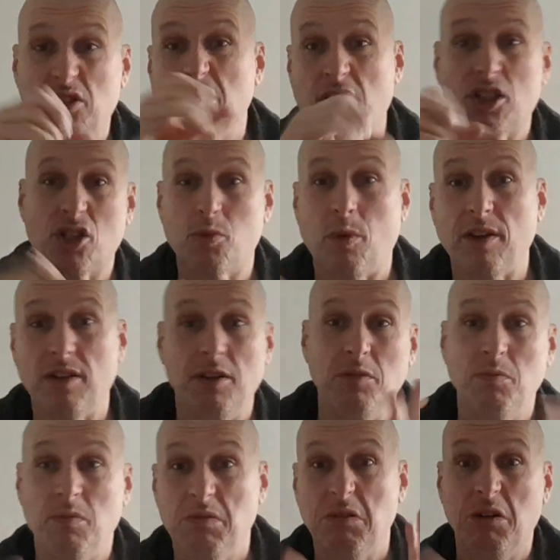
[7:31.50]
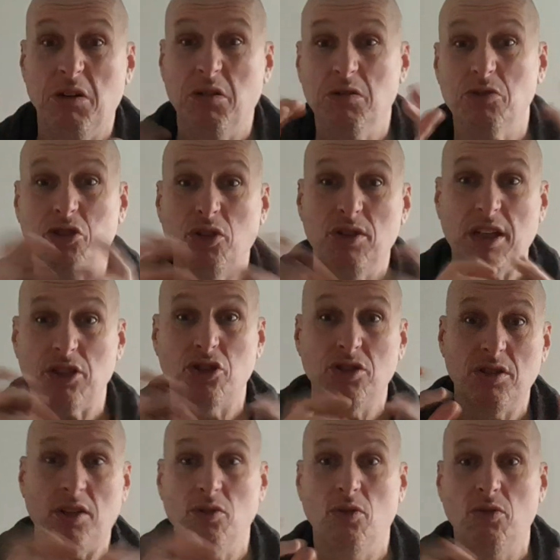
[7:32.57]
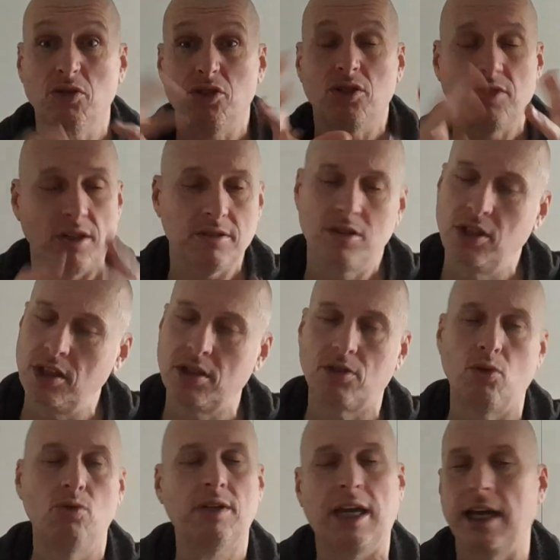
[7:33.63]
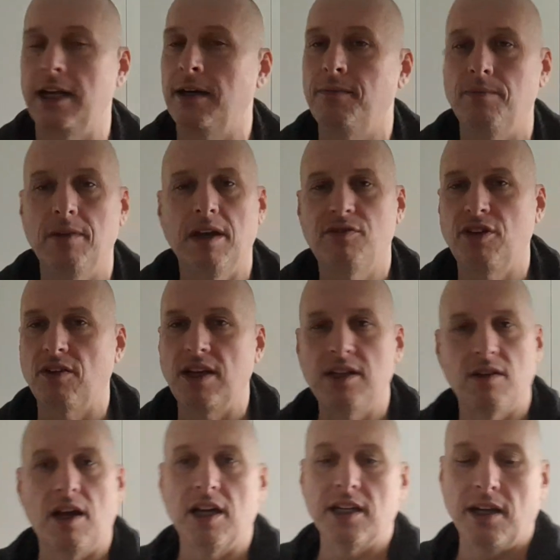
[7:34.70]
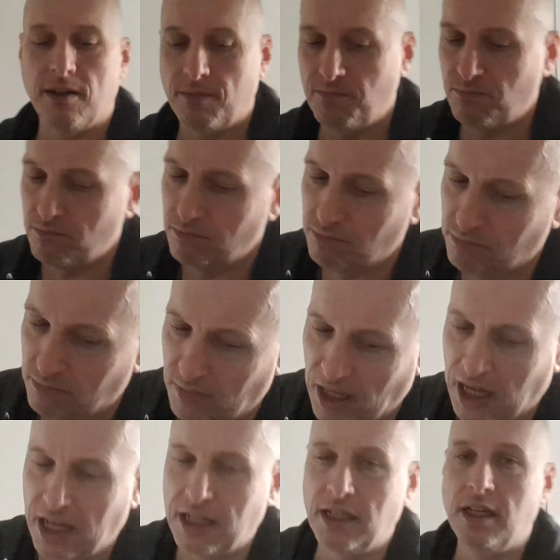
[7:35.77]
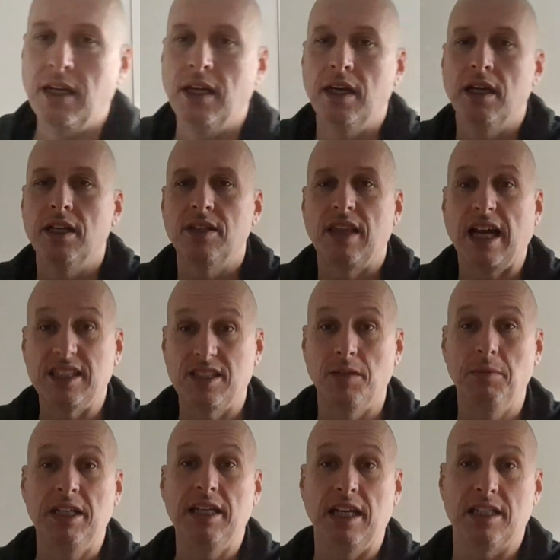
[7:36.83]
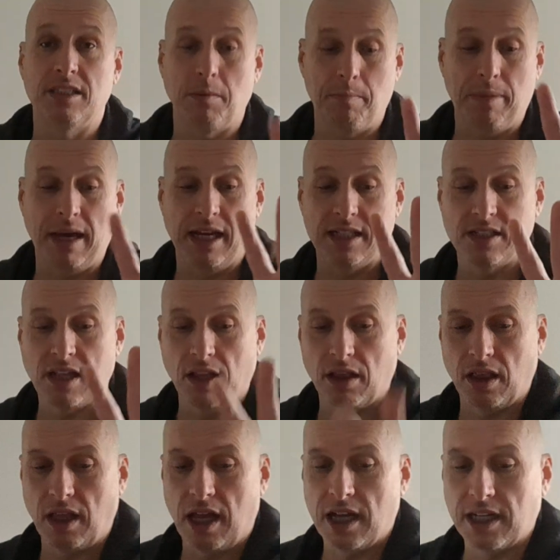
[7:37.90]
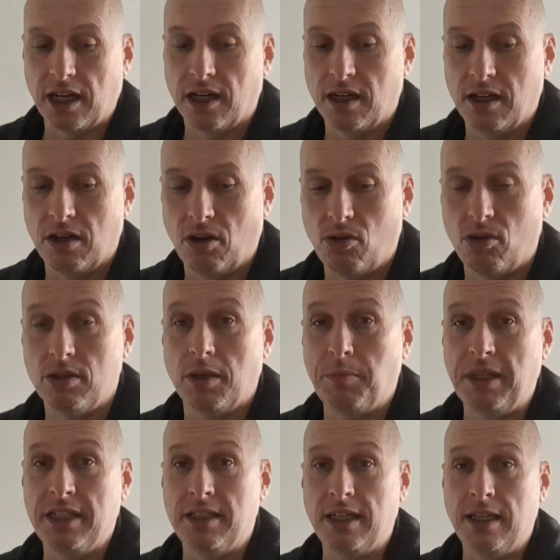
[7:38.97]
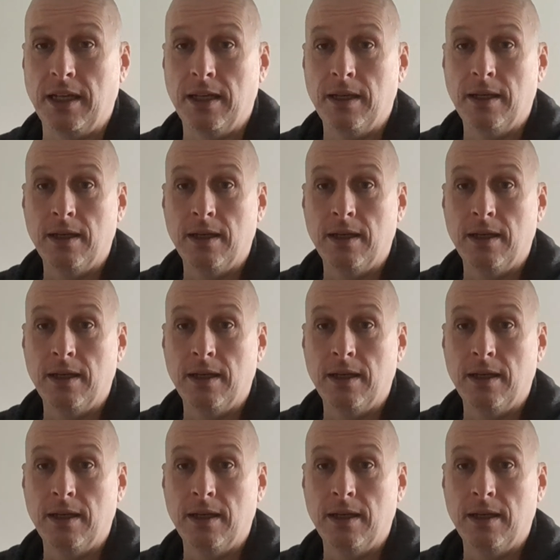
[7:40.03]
just swirling, oh, should I, just go and get it. If you like lager, that to me is the best lager on the PD.